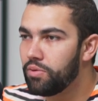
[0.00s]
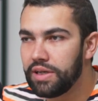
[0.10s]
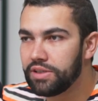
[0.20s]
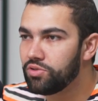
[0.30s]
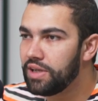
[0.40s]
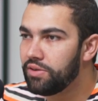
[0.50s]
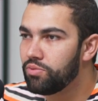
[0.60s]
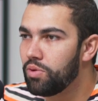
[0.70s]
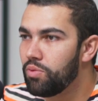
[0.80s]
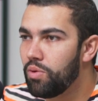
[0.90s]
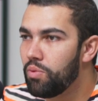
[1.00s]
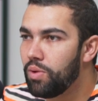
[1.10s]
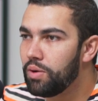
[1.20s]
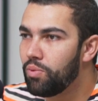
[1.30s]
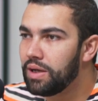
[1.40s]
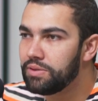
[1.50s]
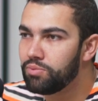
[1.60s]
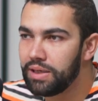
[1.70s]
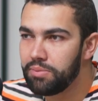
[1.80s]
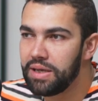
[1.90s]
next to that,
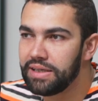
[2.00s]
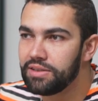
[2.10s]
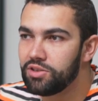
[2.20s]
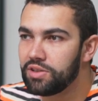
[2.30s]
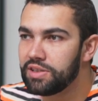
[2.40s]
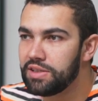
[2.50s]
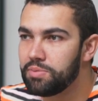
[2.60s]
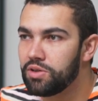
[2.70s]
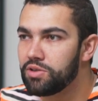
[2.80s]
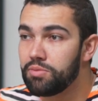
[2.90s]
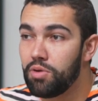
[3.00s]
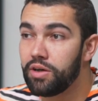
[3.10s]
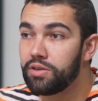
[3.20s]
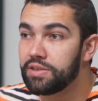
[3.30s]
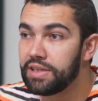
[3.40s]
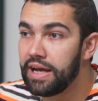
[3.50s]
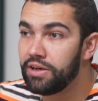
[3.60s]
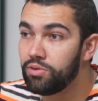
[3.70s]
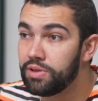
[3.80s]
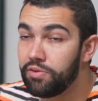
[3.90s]
what makes the success? Because the marketers I
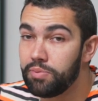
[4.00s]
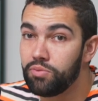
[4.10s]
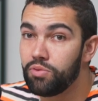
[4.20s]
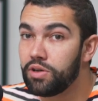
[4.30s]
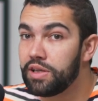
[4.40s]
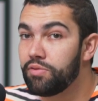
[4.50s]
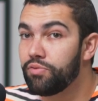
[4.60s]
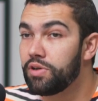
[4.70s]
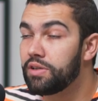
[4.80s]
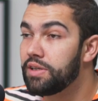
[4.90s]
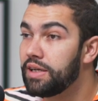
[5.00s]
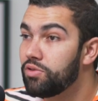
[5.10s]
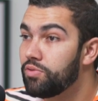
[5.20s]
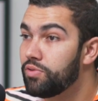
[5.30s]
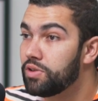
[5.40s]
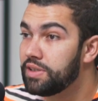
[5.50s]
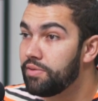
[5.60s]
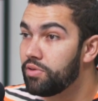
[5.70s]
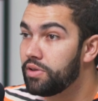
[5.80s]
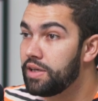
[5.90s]
know, they've been working for Intracto for
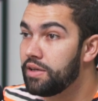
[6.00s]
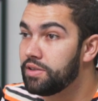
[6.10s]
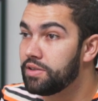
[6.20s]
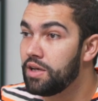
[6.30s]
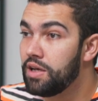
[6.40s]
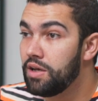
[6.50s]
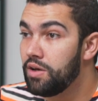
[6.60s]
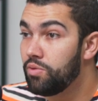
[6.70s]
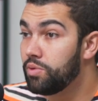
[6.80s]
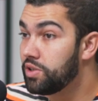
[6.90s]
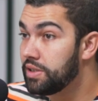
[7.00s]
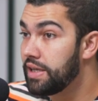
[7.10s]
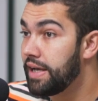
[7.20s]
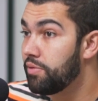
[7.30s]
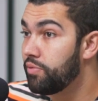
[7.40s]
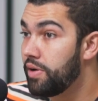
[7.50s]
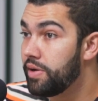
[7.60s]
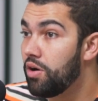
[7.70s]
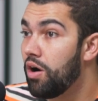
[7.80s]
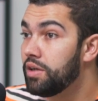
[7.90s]
several years, which is like
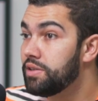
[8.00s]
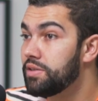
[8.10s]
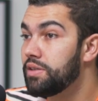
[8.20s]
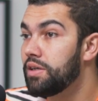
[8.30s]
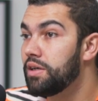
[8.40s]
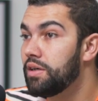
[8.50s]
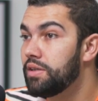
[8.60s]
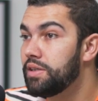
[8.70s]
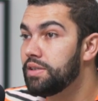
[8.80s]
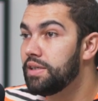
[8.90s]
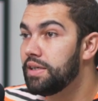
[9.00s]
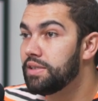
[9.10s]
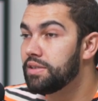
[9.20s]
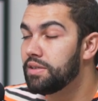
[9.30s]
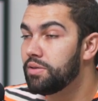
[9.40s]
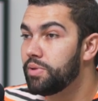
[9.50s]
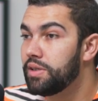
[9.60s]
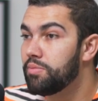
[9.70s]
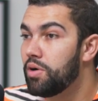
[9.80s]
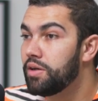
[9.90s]
very odd these days
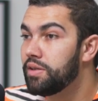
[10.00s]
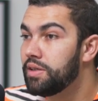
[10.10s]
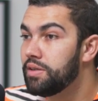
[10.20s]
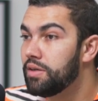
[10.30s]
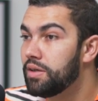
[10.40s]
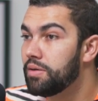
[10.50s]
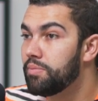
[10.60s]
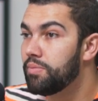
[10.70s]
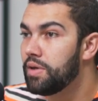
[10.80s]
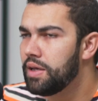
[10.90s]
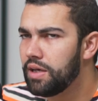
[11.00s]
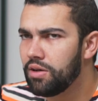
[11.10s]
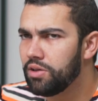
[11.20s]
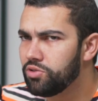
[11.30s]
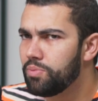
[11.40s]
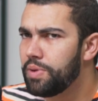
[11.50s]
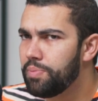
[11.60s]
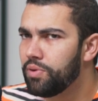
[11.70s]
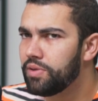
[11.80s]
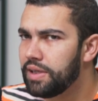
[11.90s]
within marketing. And also
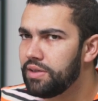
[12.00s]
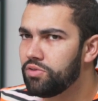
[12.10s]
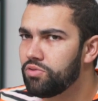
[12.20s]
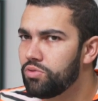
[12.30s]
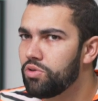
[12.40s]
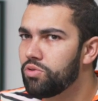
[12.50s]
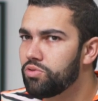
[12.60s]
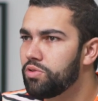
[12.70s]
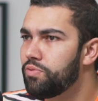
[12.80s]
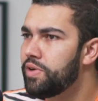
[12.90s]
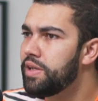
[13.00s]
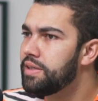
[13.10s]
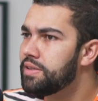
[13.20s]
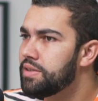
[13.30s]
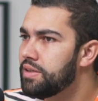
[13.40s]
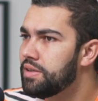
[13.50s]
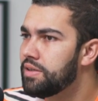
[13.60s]
people tend to go to the freelance